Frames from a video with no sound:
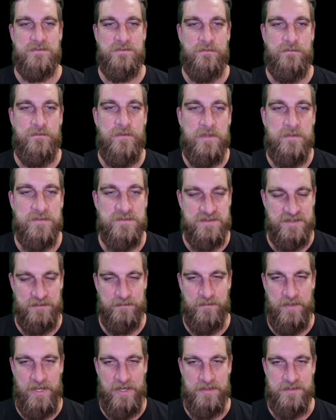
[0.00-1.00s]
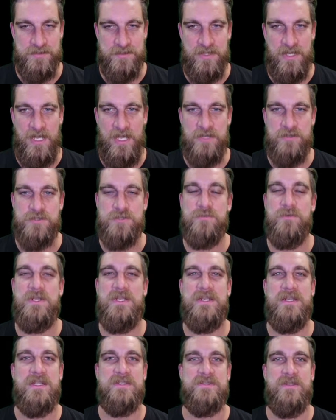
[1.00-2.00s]
frequency range and treat
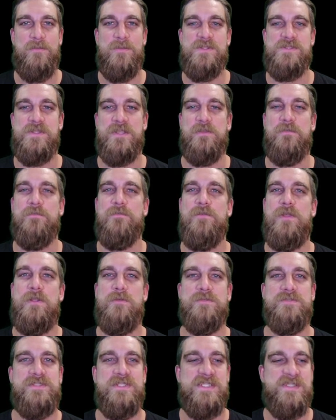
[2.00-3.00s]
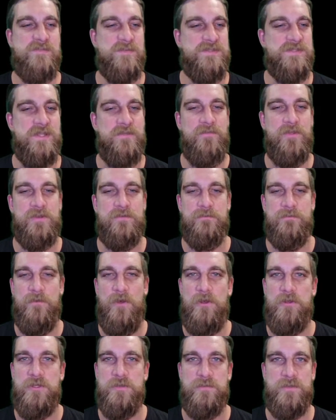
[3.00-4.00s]
it as almost like frequency-specific
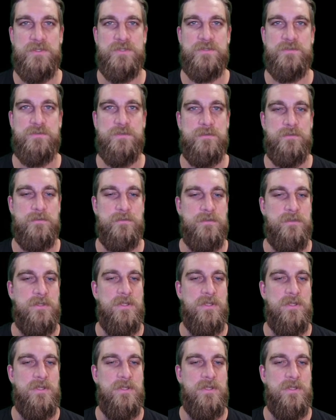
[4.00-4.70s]
volume control.